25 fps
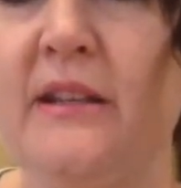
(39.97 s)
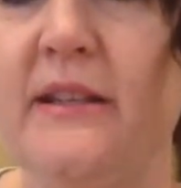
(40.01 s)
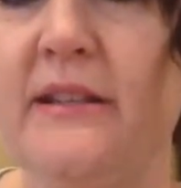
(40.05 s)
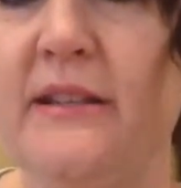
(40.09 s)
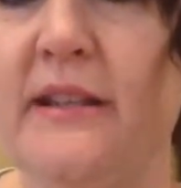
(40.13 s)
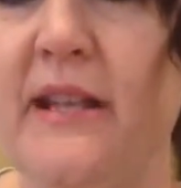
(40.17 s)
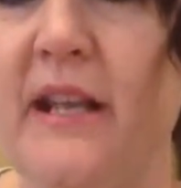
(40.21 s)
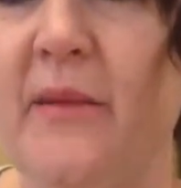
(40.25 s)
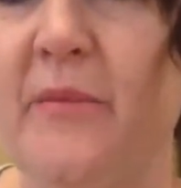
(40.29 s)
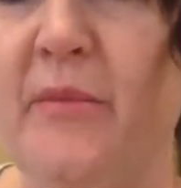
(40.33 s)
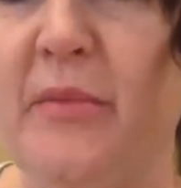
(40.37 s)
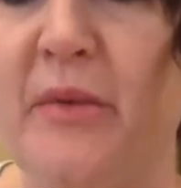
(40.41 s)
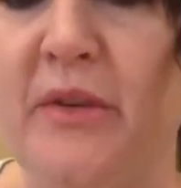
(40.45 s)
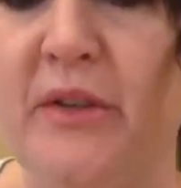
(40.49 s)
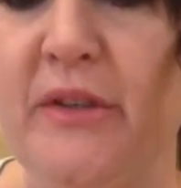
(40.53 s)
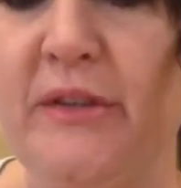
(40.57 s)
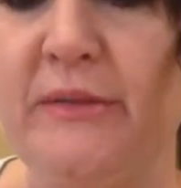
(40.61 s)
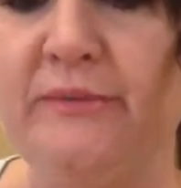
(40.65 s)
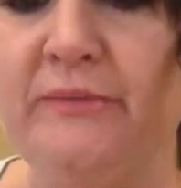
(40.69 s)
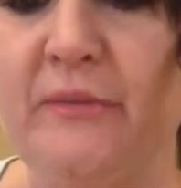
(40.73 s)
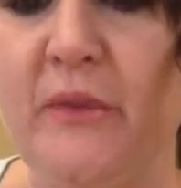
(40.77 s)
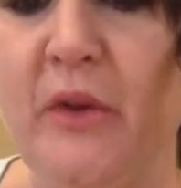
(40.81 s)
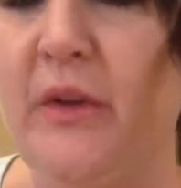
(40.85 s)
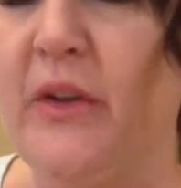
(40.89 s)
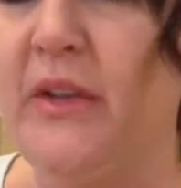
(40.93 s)

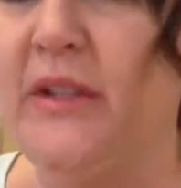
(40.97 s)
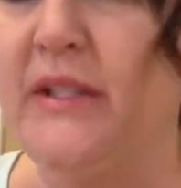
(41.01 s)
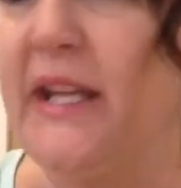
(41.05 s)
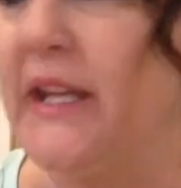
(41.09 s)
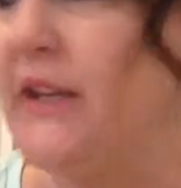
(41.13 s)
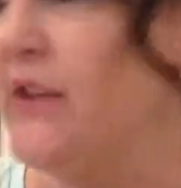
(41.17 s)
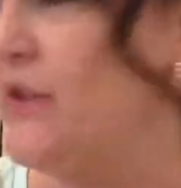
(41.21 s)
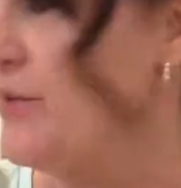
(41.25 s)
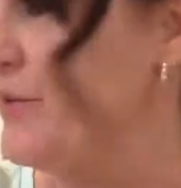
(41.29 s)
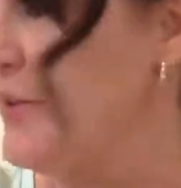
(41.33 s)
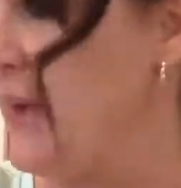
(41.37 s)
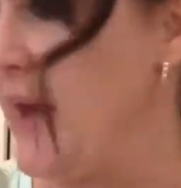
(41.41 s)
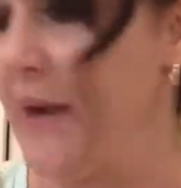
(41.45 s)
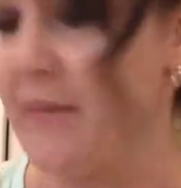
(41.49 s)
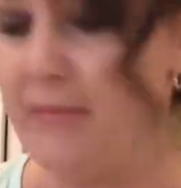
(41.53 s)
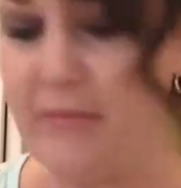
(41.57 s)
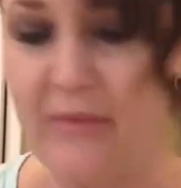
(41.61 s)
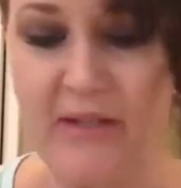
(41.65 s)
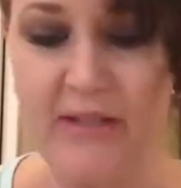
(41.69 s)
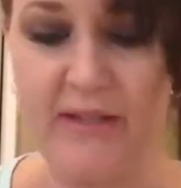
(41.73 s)
sample, or you take your wrap.